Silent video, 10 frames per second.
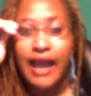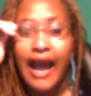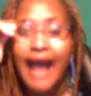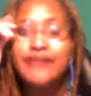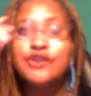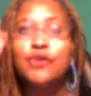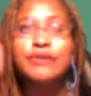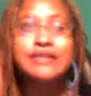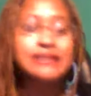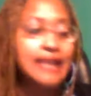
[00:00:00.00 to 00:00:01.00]
I know what
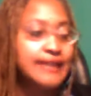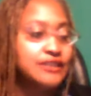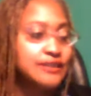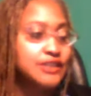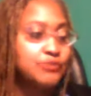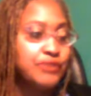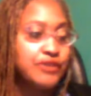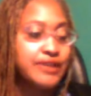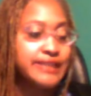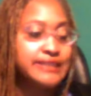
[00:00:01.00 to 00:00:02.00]
it's like to
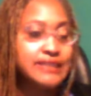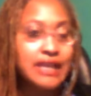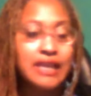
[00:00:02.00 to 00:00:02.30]
experience